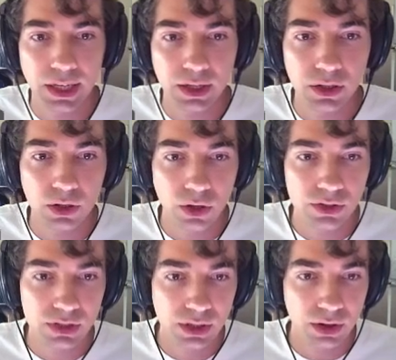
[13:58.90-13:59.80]
a
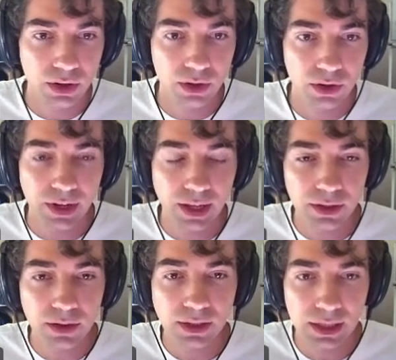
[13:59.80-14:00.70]
non-zero
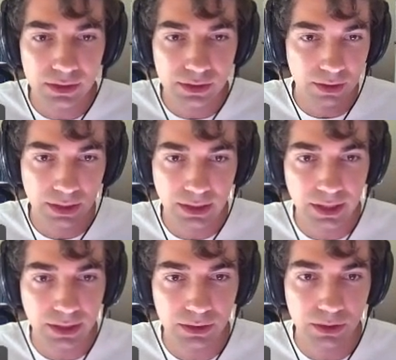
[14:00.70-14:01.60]
value, and there's only
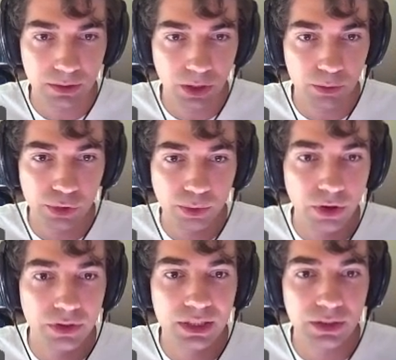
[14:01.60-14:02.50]
like a blue
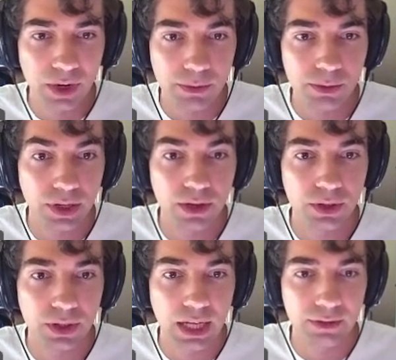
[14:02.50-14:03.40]
point and a red point that you
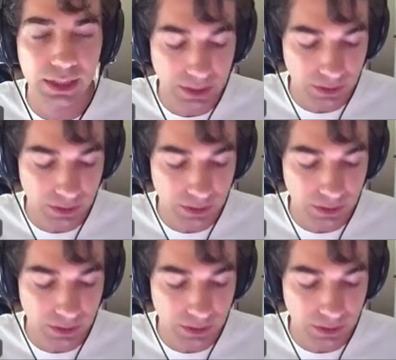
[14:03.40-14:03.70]
can have at each of